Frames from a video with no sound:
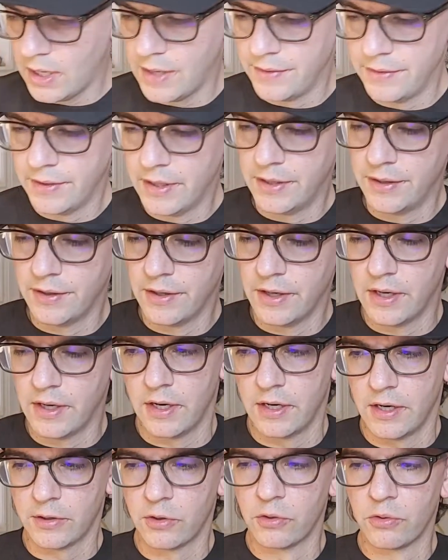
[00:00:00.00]
then
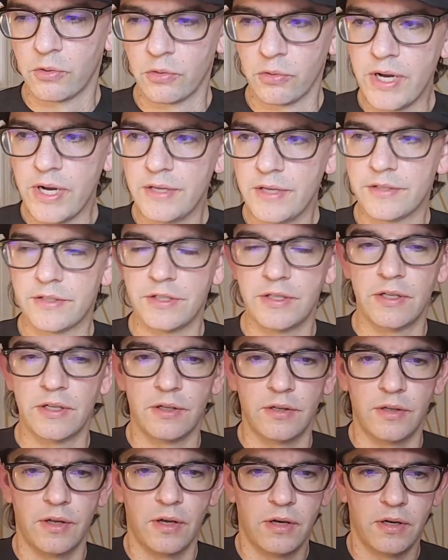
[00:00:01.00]
a great
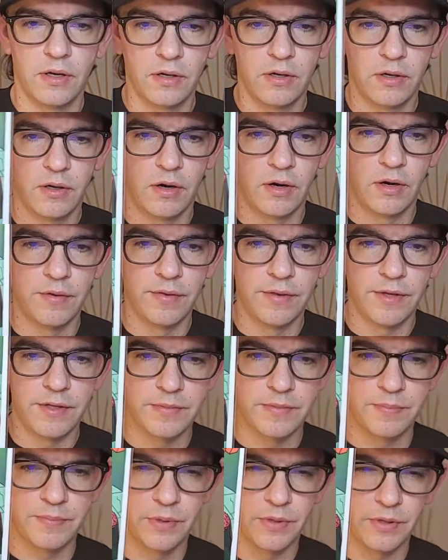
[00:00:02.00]
deal on this
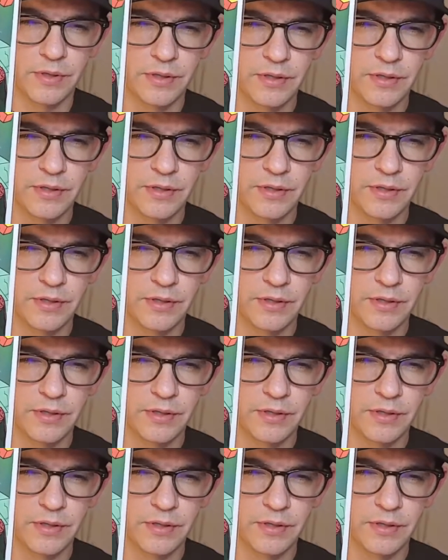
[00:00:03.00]
book.